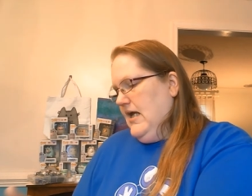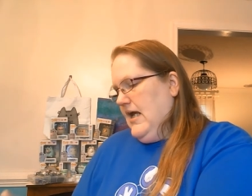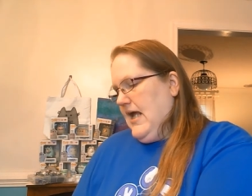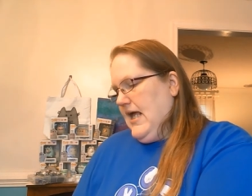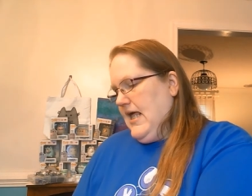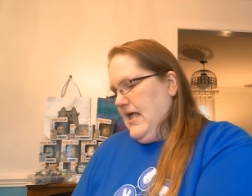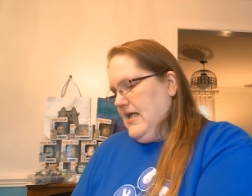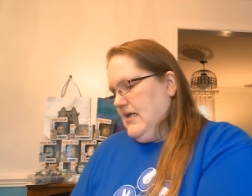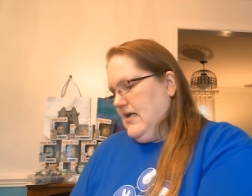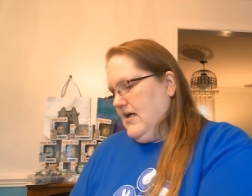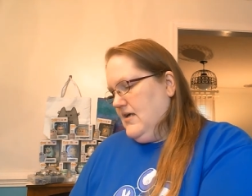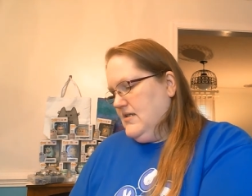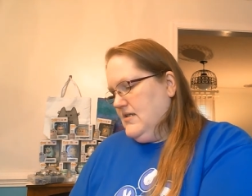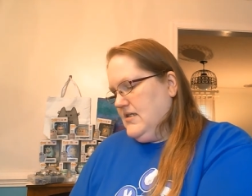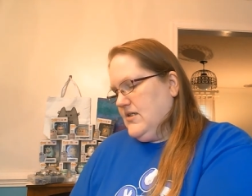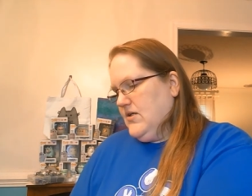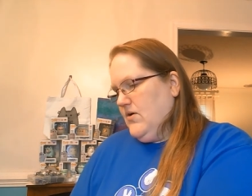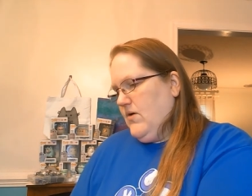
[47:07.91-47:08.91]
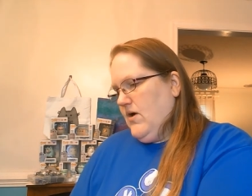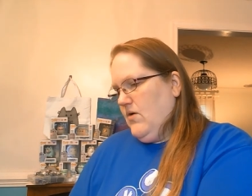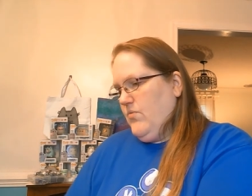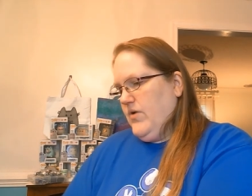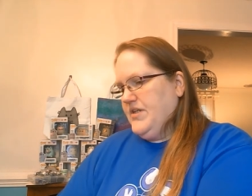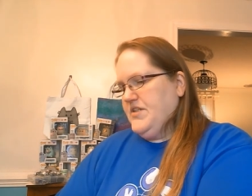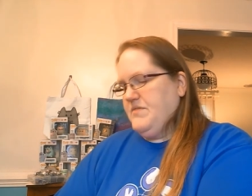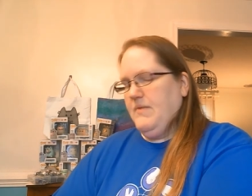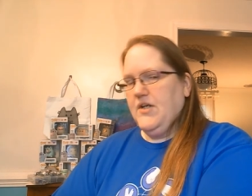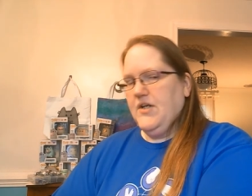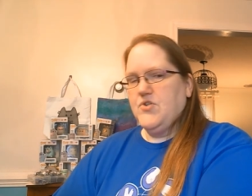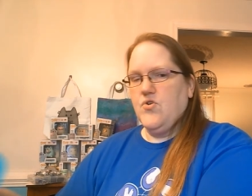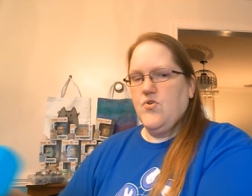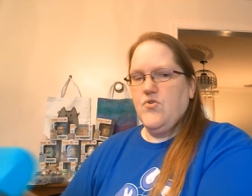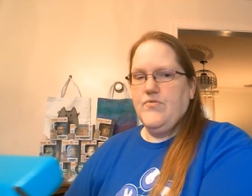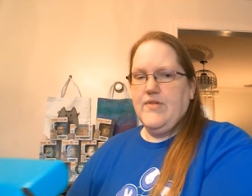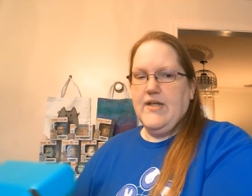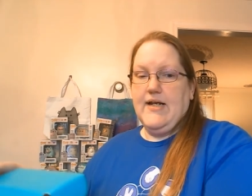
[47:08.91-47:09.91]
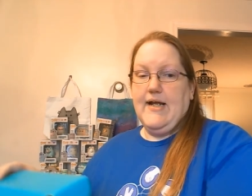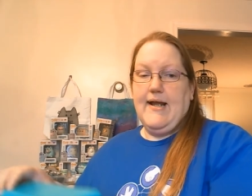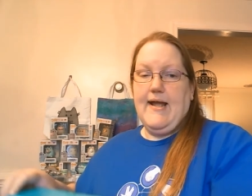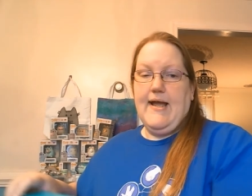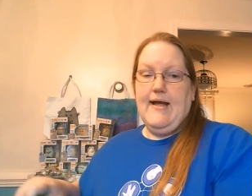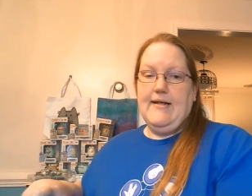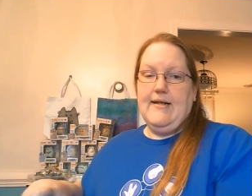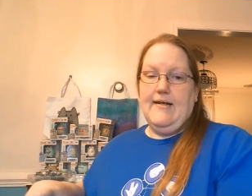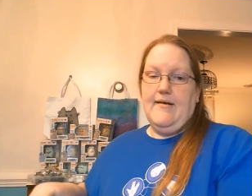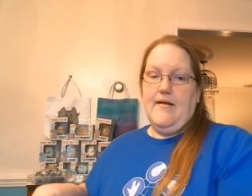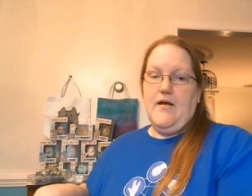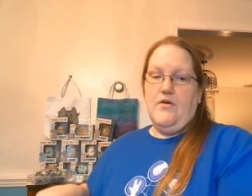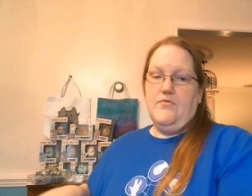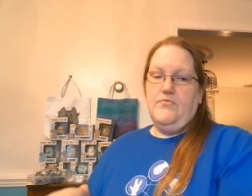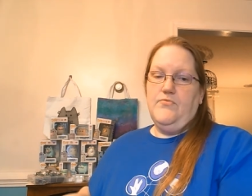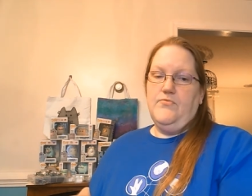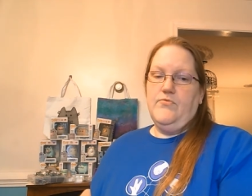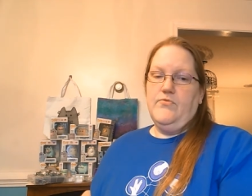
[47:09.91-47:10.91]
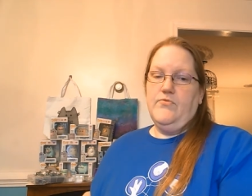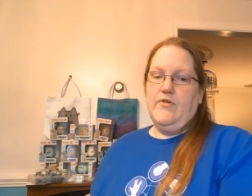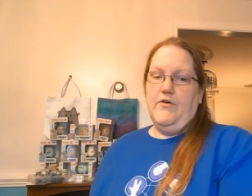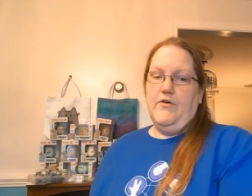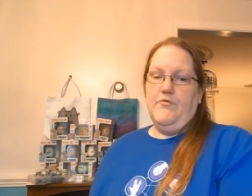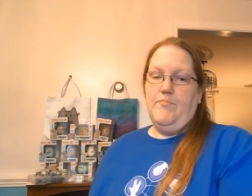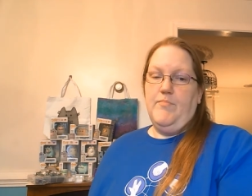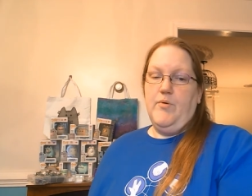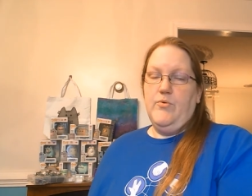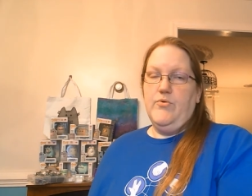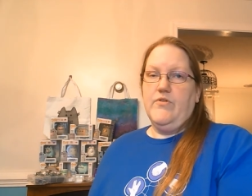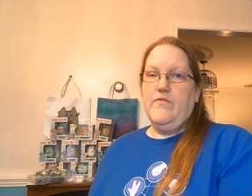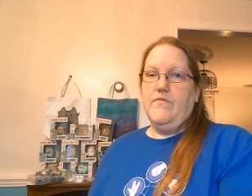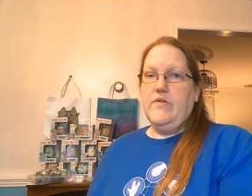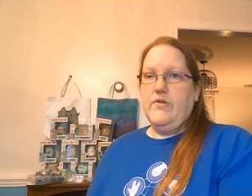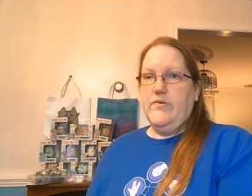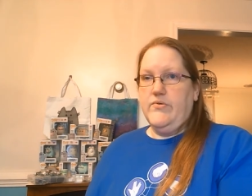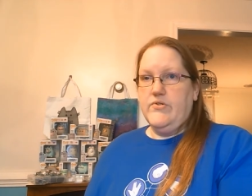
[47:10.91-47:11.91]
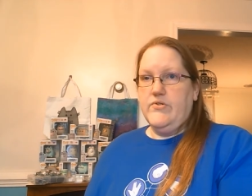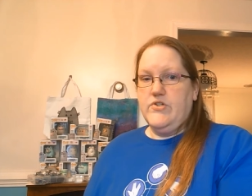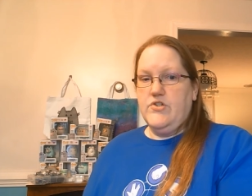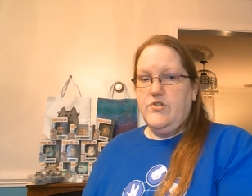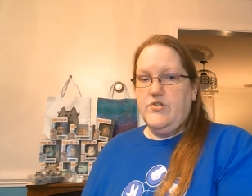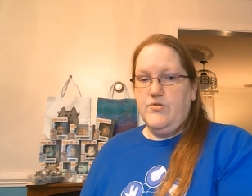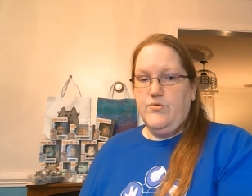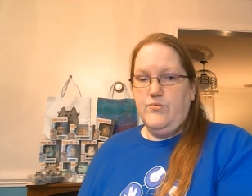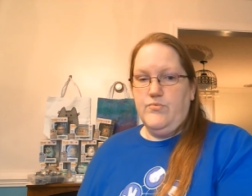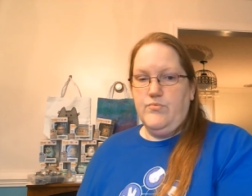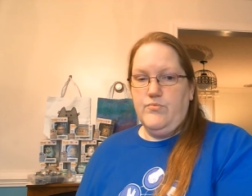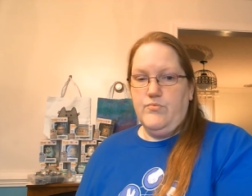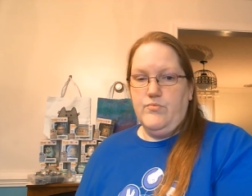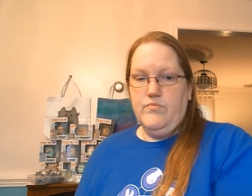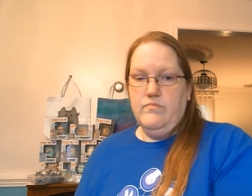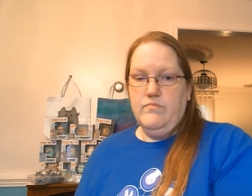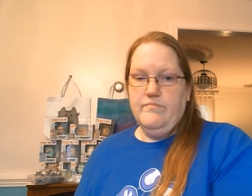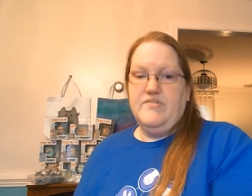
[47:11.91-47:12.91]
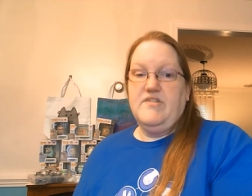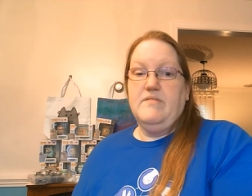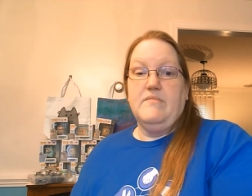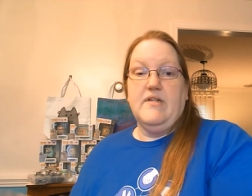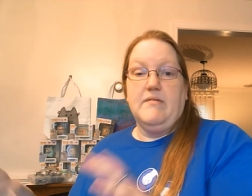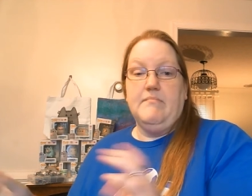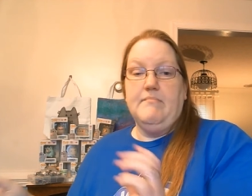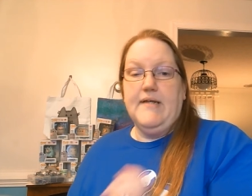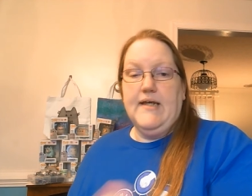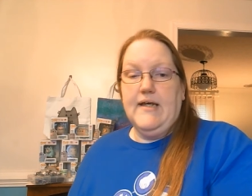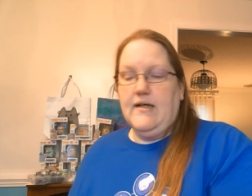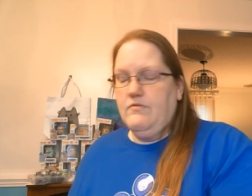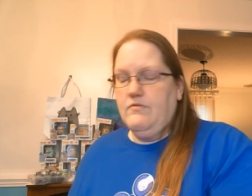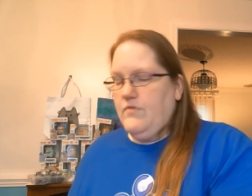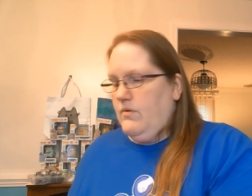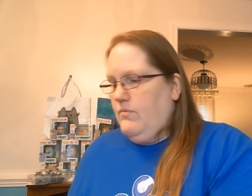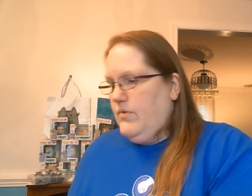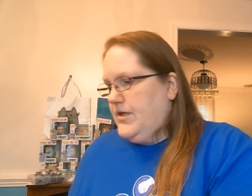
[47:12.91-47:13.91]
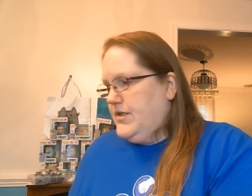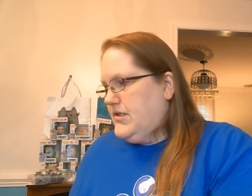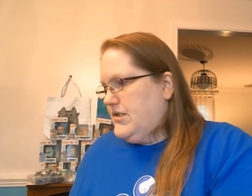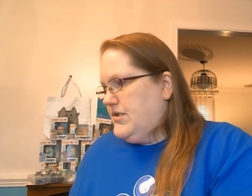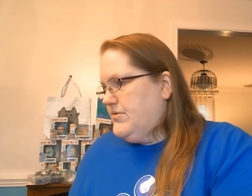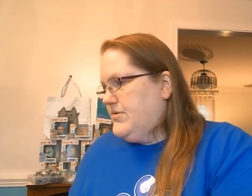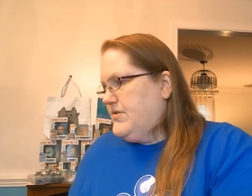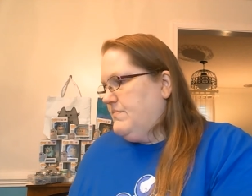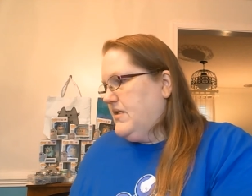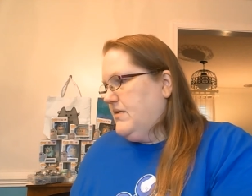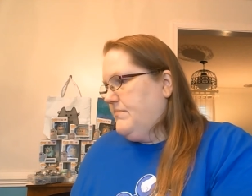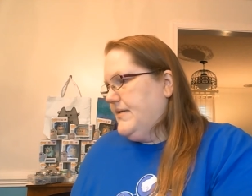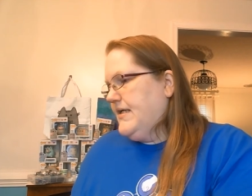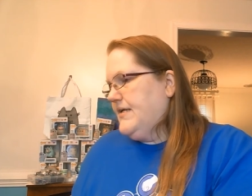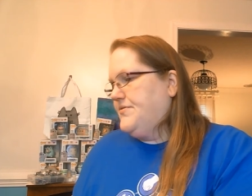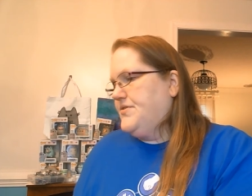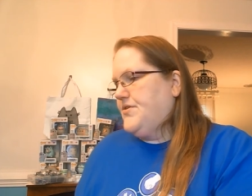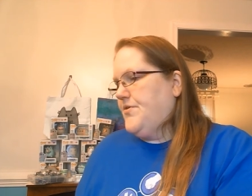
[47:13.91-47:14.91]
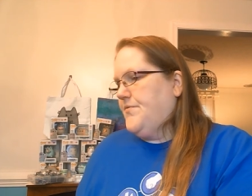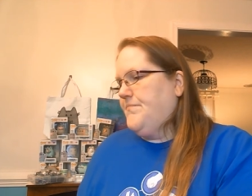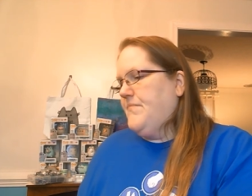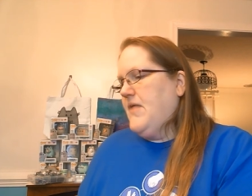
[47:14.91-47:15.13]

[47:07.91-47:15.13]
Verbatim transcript: And uh, so I wanted to make sure that I had enough of both of those to do something big if I wanted to do something big. So